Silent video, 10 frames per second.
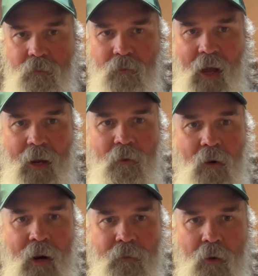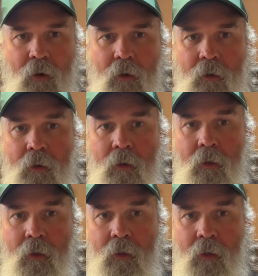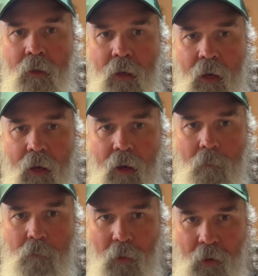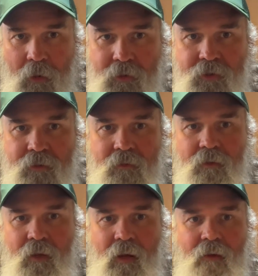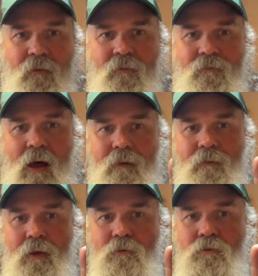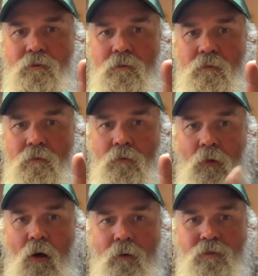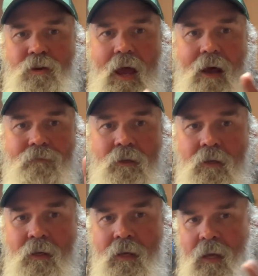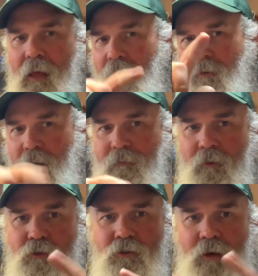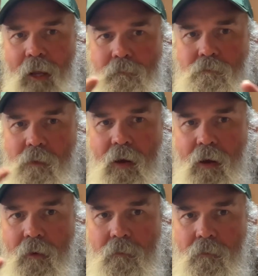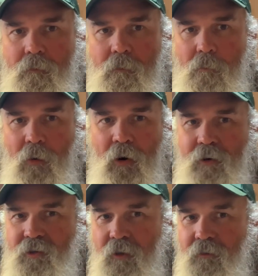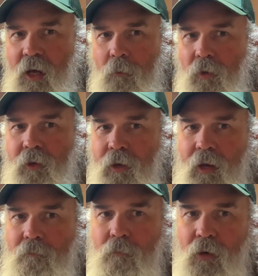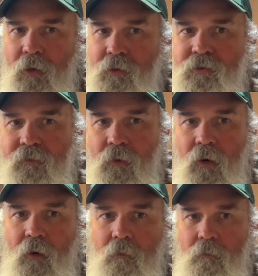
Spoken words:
die grinder burrs. They have a 5-inch long shaft, and they're different shape burrs. They're double cut burrs for